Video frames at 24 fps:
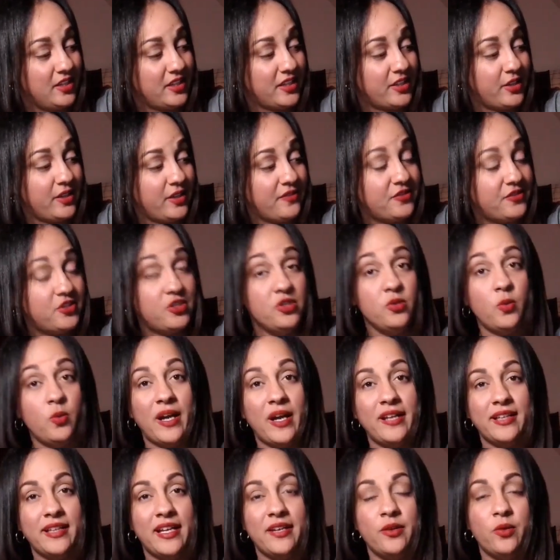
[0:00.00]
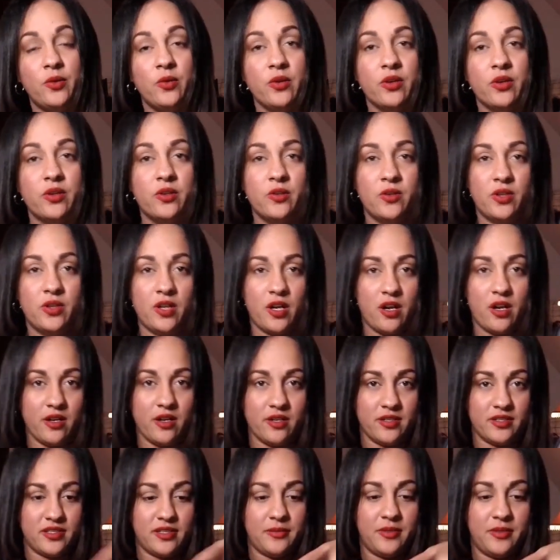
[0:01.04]
Now you have two White Light Oracle
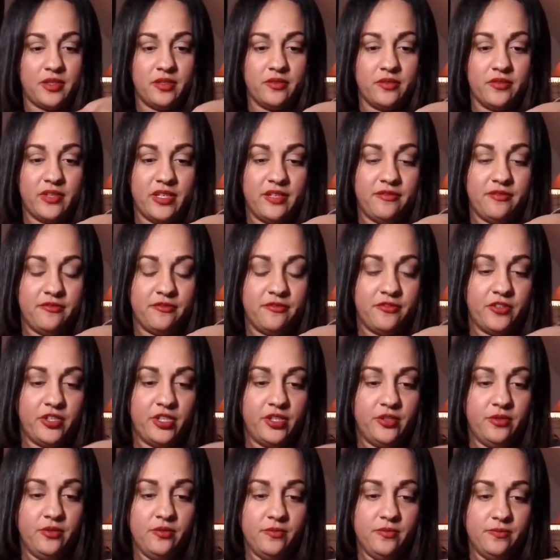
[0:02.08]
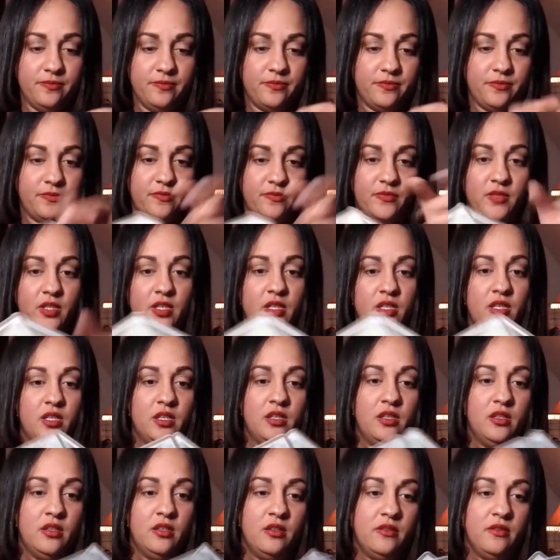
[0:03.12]
cards I'm going to read for you.
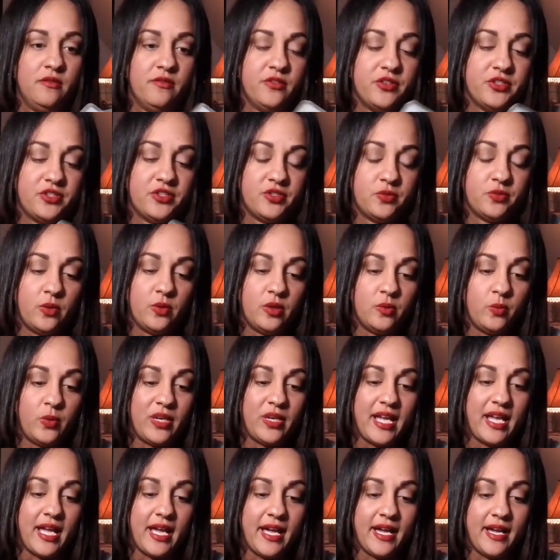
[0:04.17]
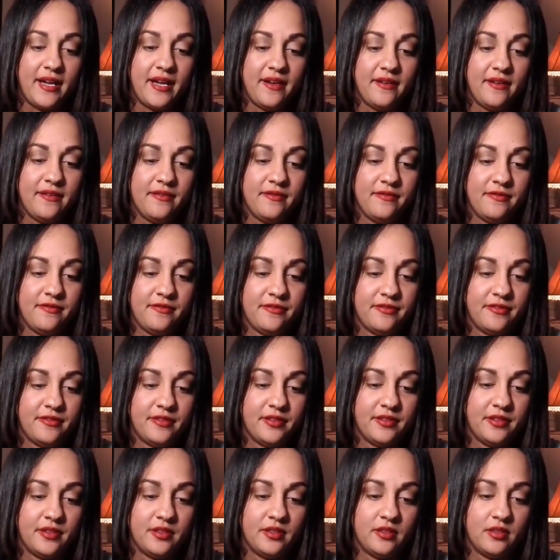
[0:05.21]
First one we have...
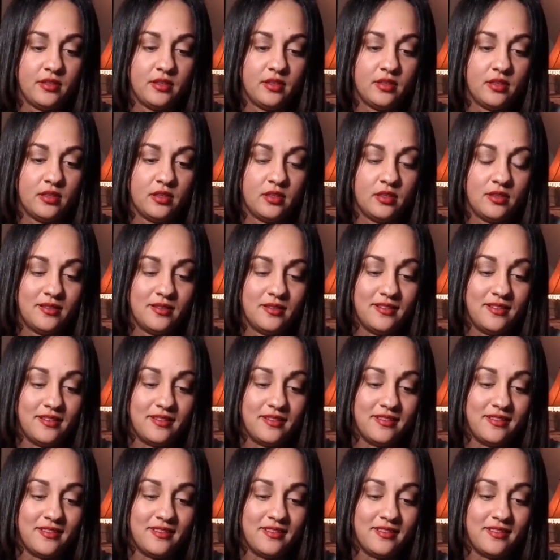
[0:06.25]
Huh.